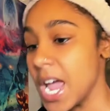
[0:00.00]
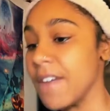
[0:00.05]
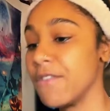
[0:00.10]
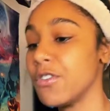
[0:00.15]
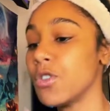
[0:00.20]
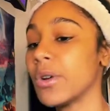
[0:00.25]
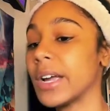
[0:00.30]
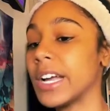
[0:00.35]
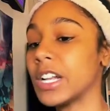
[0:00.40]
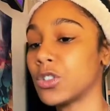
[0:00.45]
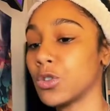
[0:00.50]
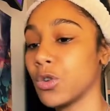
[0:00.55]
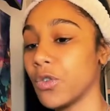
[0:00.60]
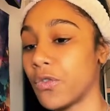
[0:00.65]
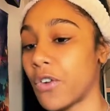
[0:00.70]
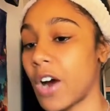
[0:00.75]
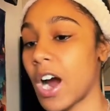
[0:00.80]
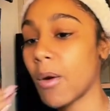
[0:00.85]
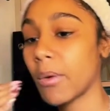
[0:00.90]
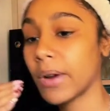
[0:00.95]
If you get
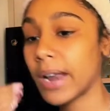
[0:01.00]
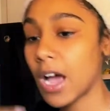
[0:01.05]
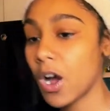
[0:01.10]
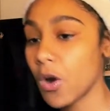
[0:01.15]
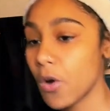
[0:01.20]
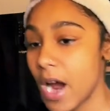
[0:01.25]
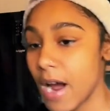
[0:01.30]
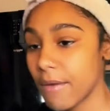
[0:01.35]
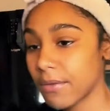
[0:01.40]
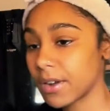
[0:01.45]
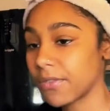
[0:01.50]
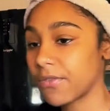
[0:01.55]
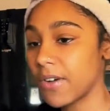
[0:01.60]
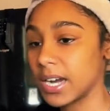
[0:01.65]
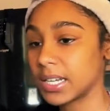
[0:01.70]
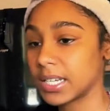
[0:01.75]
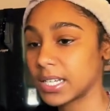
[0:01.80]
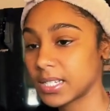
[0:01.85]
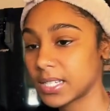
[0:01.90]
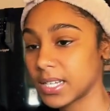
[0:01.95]
too far without whoever the
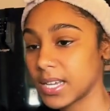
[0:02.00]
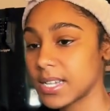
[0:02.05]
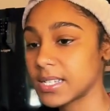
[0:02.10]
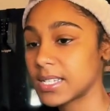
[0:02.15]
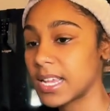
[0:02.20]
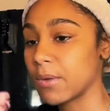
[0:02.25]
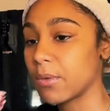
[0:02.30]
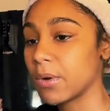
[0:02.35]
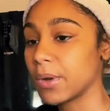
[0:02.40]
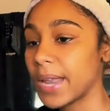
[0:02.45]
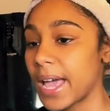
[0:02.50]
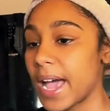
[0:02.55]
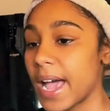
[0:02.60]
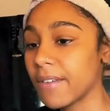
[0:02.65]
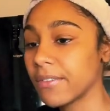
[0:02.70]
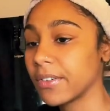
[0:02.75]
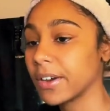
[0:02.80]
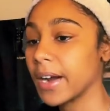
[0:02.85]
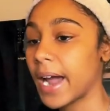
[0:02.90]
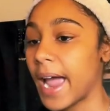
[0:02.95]
fuck this is, they will
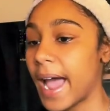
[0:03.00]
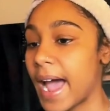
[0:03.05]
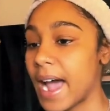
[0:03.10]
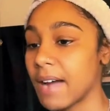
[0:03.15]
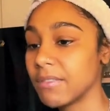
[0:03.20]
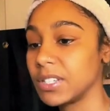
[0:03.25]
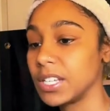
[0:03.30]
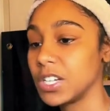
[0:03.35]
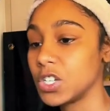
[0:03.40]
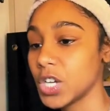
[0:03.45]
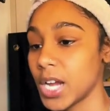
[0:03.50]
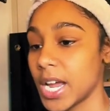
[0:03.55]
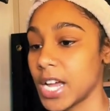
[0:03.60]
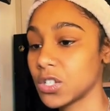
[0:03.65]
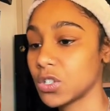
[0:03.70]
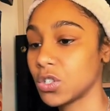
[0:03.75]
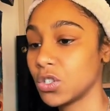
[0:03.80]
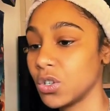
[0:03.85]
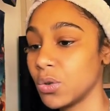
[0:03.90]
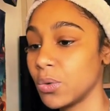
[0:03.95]
never have the
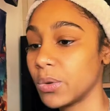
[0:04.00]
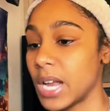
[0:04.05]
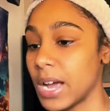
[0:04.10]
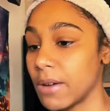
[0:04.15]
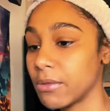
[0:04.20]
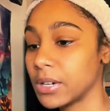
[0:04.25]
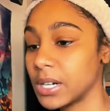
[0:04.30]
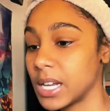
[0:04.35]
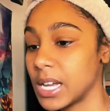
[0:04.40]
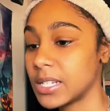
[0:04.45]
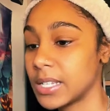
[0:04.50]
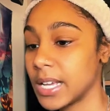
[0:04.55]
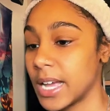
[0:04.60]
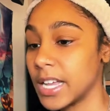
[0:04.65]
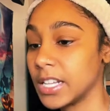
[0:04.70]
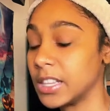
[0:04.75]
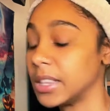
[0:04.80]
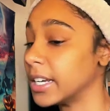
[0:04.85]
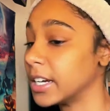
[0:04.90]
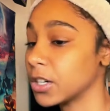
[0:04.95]
chance to do whatever it is
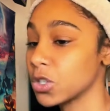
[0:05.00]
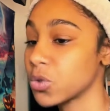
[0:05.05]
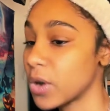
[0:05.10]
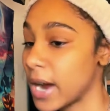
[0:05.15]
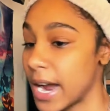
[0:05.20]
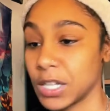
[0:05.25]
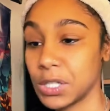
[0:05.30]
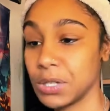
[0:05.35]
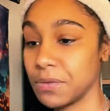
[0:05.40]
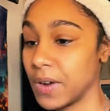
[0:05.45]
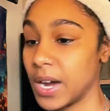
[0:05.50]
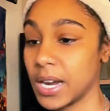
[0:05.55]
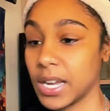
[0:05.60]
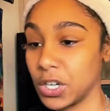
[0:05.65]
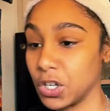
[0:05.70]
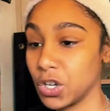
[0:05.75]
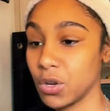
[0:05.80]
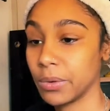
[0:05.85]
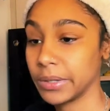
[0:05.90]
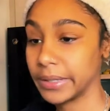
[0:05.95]
that they're trying to
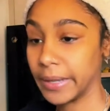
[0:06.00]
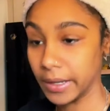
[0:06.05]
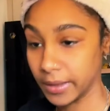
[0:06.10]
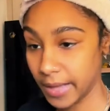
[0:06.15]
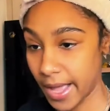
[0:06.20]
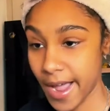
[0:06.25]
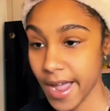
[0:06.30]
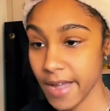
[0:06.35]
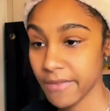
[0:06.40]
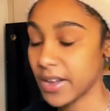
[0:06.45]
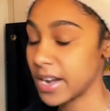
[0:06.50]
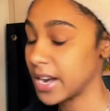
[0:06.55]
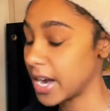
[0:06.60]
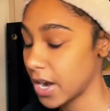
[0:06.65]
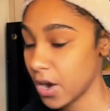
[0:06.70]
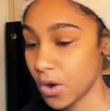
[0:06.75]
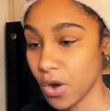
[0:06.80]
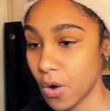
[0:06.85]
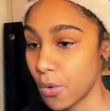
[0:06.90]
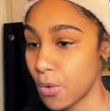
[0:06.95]
fucking do with their life. And
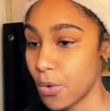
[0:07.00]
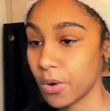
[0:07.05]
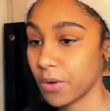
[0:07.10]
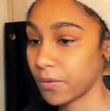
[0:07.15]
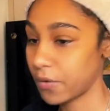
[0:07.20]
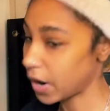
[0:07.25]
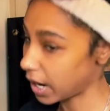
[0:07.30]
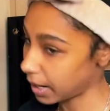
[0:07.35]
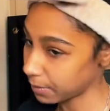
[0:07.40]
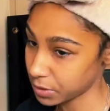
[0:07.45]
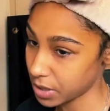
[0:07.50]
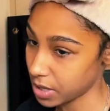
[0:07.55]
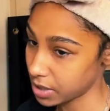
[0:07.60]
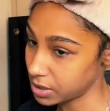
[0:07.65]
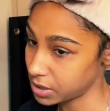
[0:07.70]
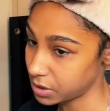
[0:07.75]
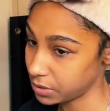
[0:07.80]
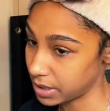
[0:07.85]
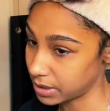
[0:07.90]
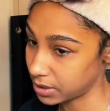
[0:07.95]
I don't know who the fuck I'm
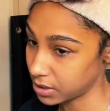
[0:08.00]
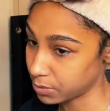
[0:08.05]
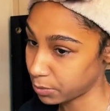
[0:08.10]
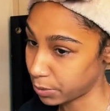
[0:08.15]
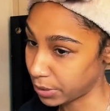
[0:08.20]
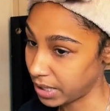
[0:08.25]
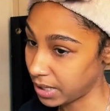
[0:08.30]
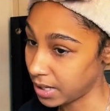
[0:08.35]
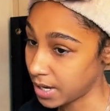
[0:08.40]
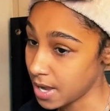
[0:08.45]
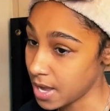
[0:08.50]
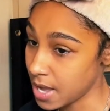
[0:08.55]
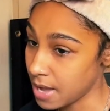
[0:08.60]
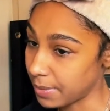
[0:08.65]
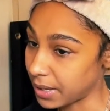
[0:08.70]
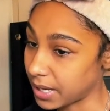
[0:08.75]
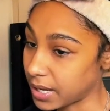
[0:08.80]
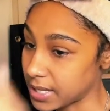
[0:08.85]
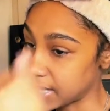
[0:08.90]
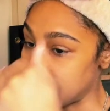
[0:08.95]
talking to at this point,
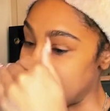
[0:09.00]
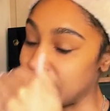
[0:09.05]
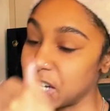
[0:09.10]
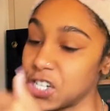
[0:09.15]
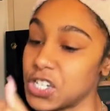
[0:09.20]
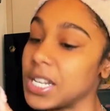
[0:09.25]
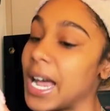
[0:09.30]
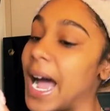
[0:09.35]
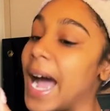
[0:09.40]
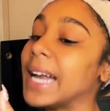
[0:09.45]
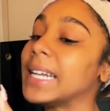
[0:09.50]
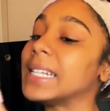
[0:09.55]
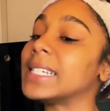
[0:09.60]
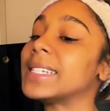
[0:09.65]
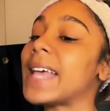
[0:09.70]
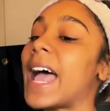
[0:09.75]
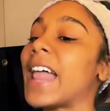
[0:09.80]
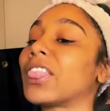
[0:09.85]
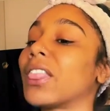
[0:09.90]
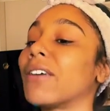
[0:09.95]
because I
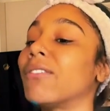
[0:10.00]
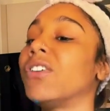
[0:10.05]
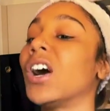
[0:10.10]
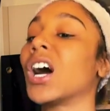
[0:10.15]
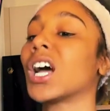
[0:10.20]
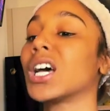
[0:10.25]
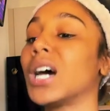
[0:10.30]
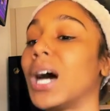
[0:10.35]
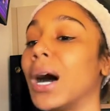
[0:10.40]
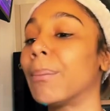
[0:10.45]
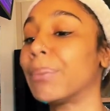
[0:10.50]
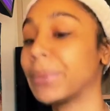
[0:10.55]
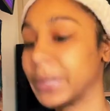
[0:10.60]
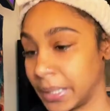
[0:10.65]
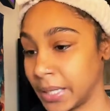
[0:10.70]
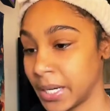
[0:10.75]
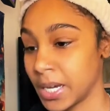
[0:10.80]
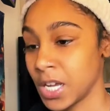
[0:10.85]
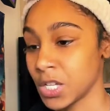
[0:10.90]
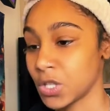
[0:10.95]
sat the fuck up.